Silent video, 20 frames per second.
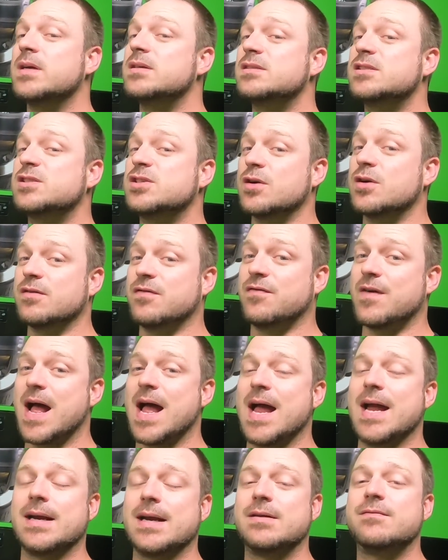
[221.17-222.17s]

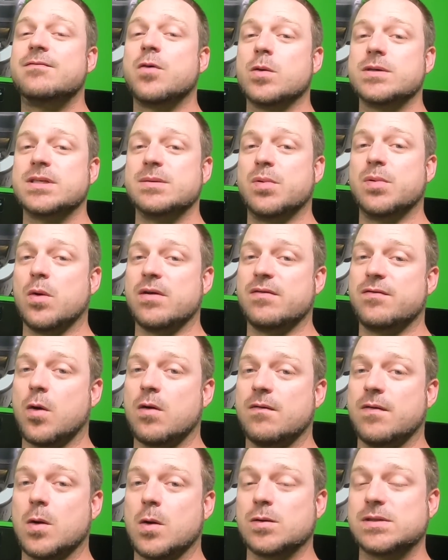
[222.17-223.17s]
Certified
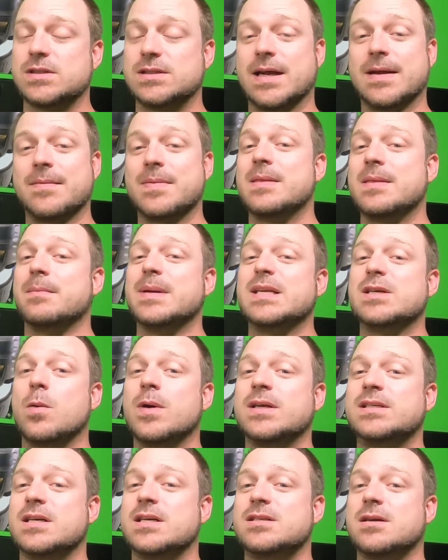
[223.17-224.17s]
14.4 volts. Let me go
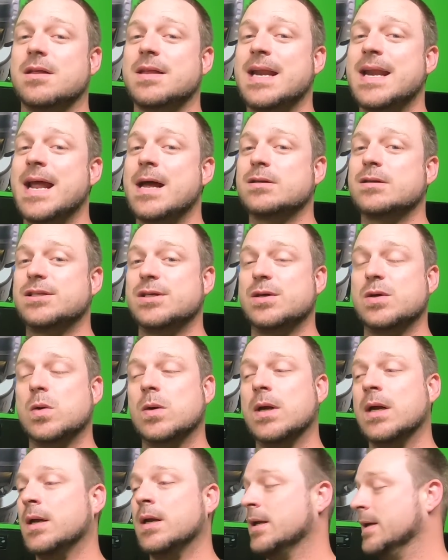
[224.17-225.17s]
and touch on that now too.